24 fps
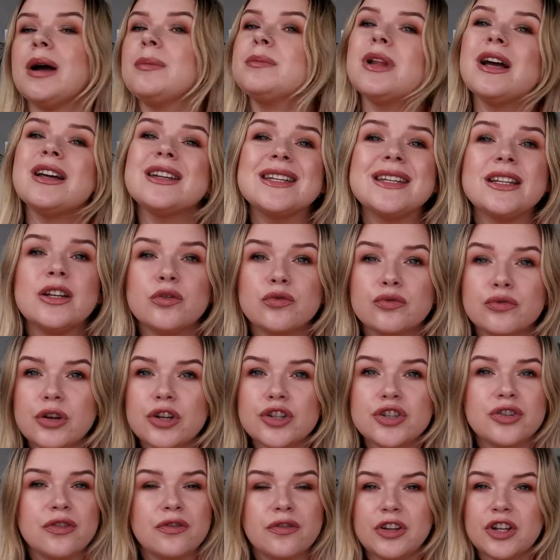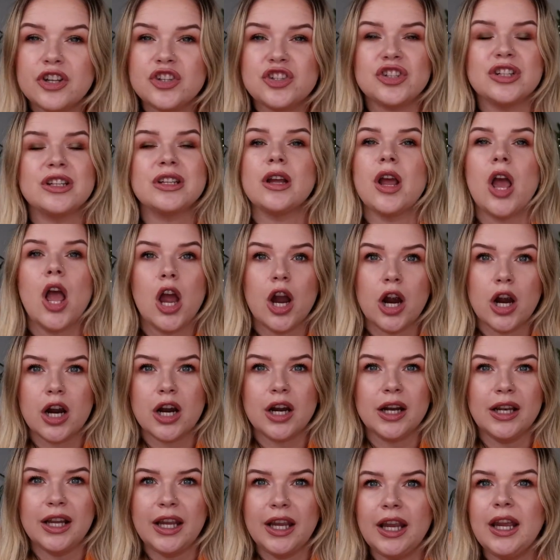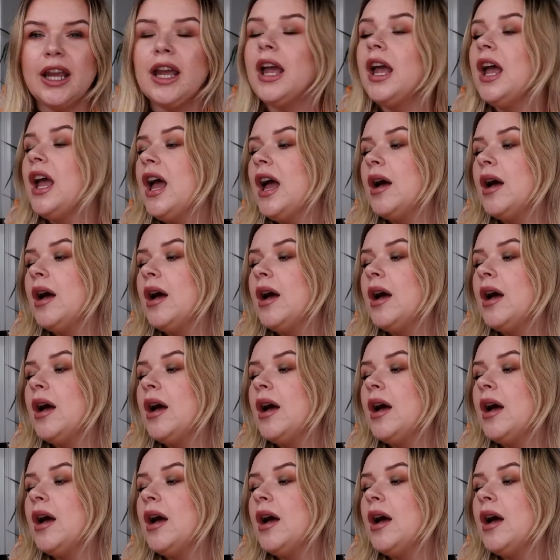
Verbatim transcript: I'm not in a rush to finish it early,